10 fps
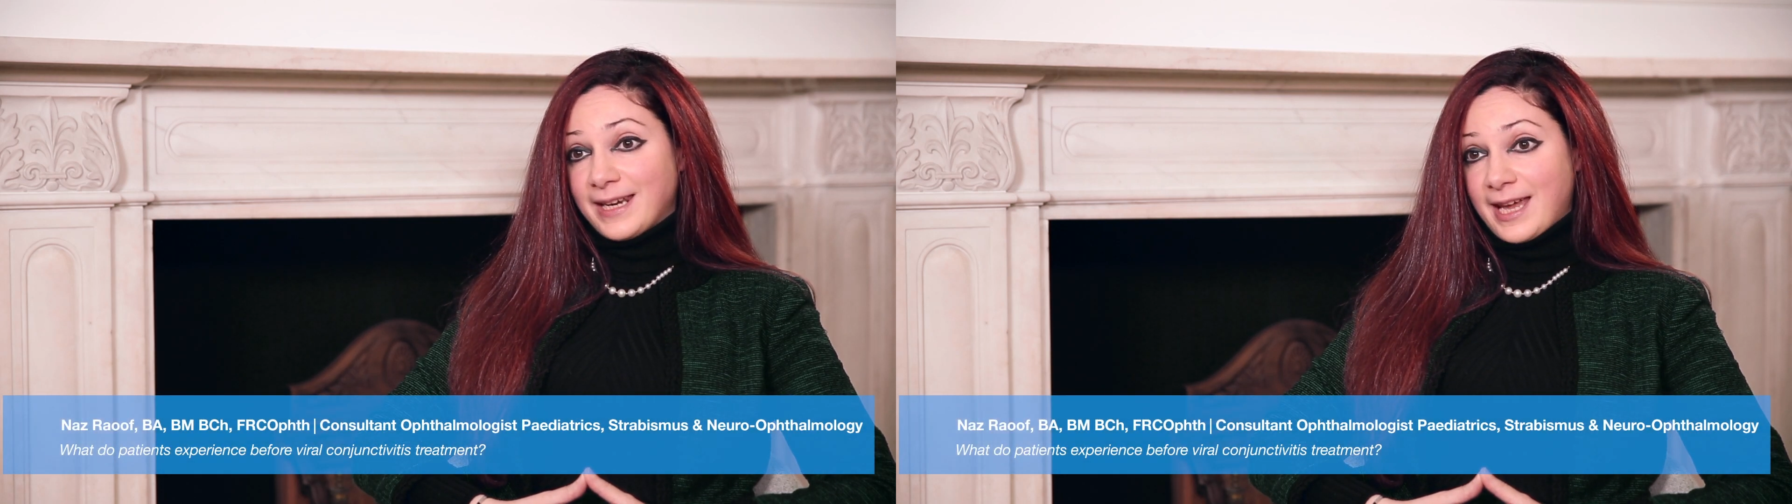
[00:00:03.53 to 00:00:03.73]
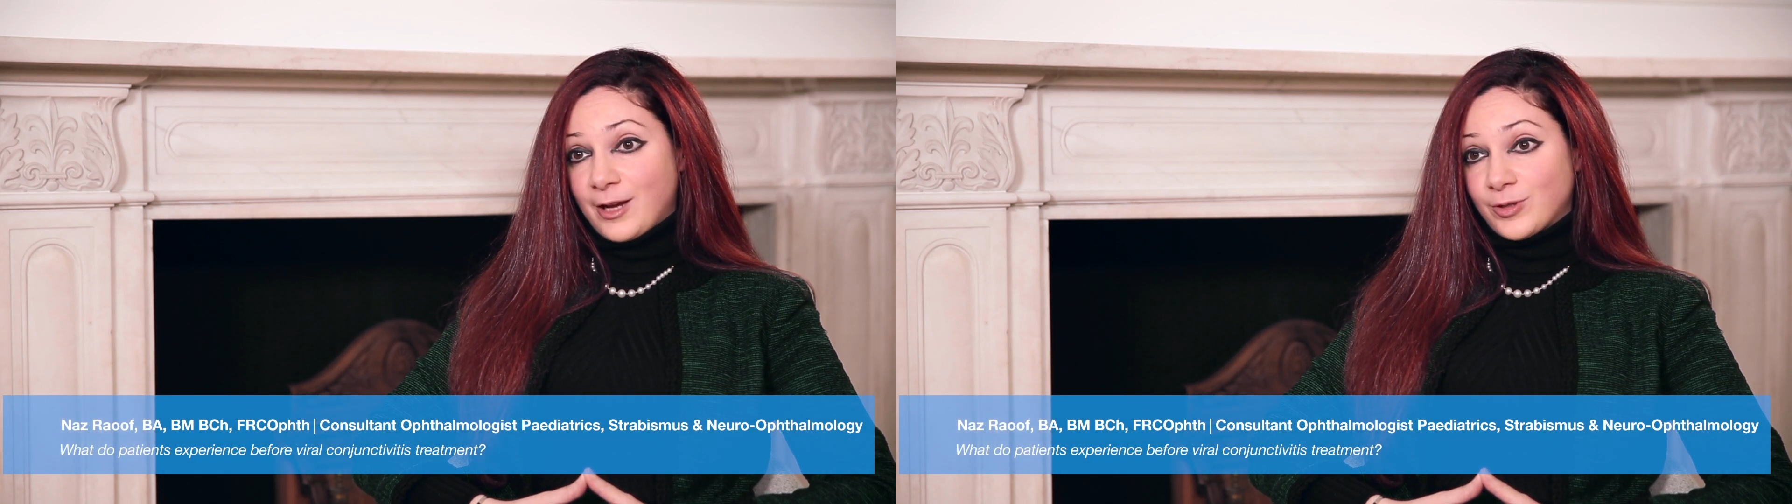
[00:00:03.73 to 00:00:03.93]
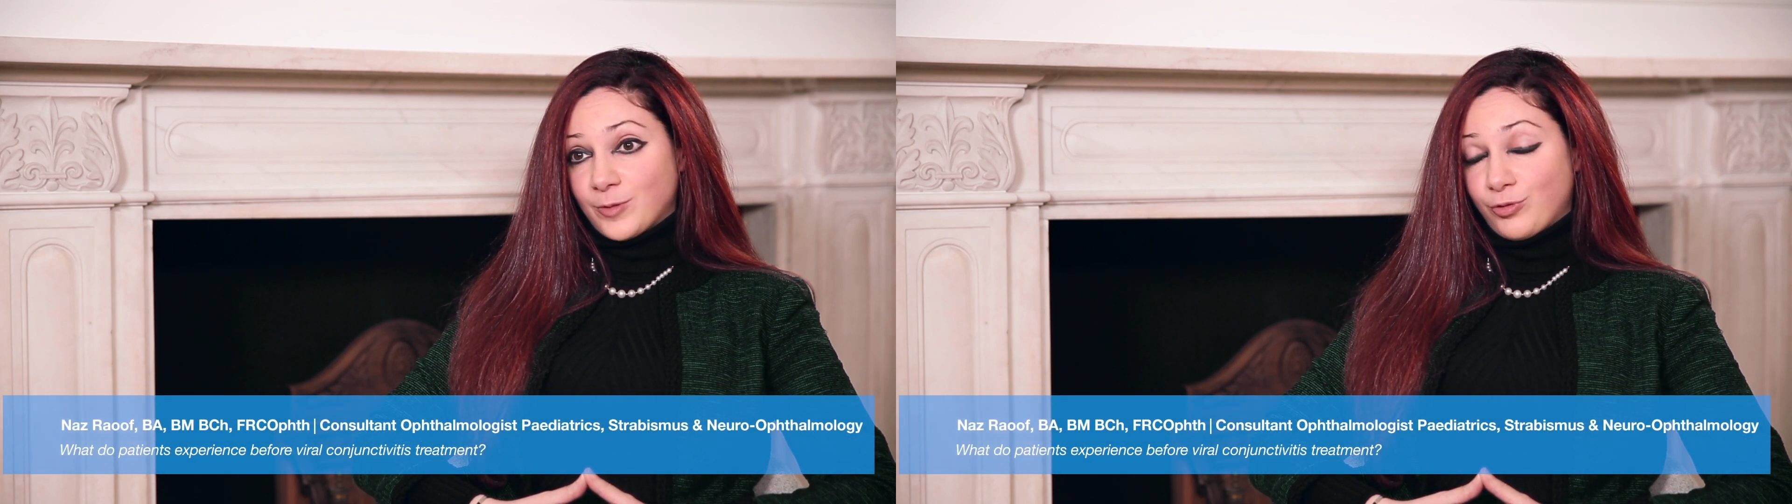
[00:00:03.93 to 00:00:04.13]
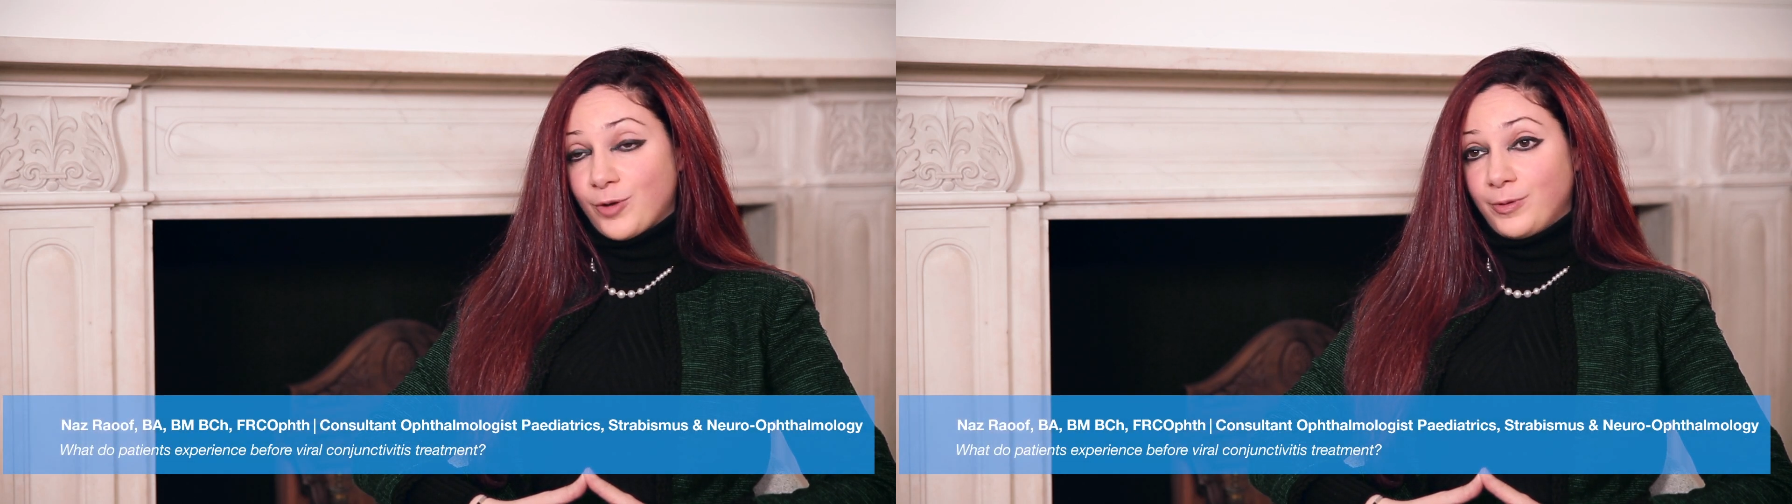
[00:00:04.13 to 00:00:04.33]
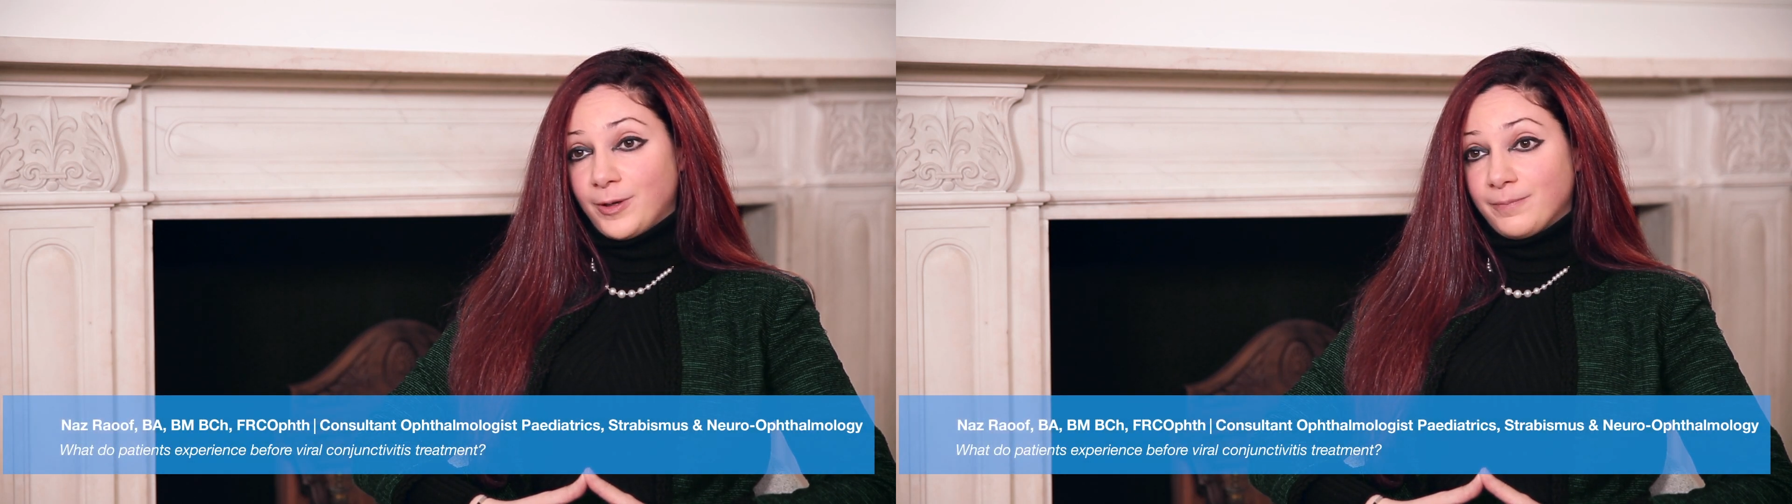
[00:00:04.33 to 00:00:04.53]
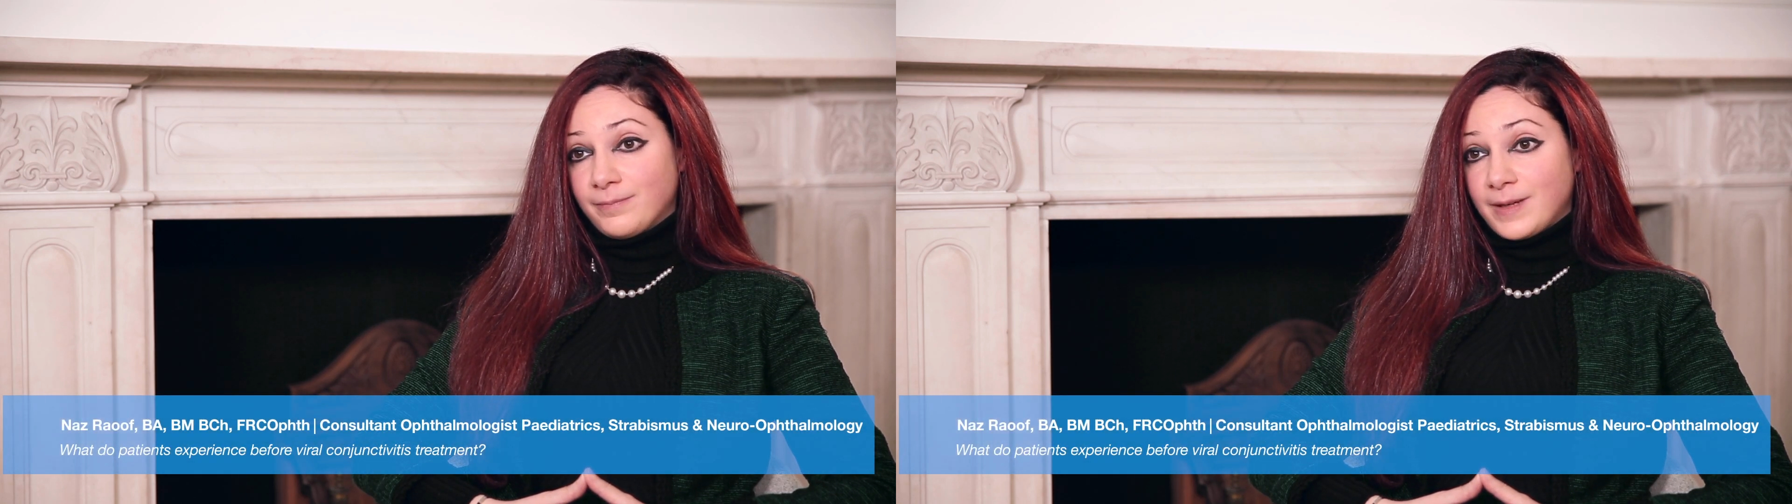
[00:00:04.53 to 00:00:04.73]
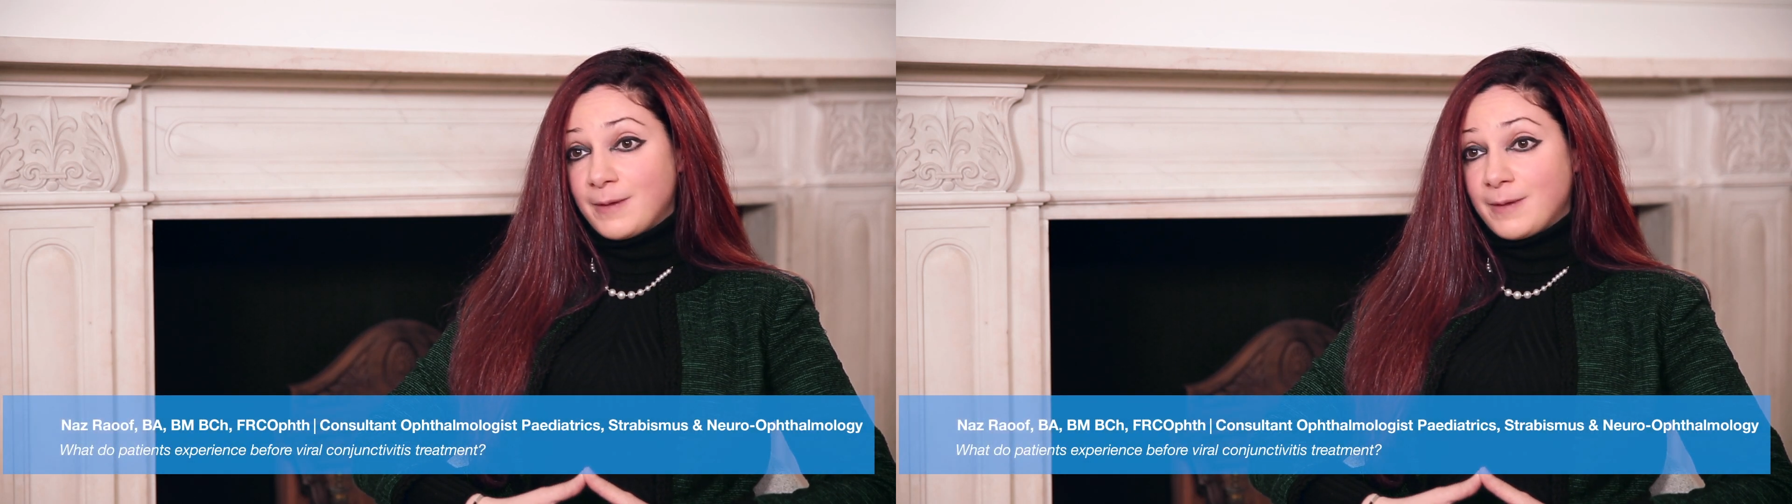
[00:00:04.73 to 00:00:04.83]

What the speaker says: encountered problem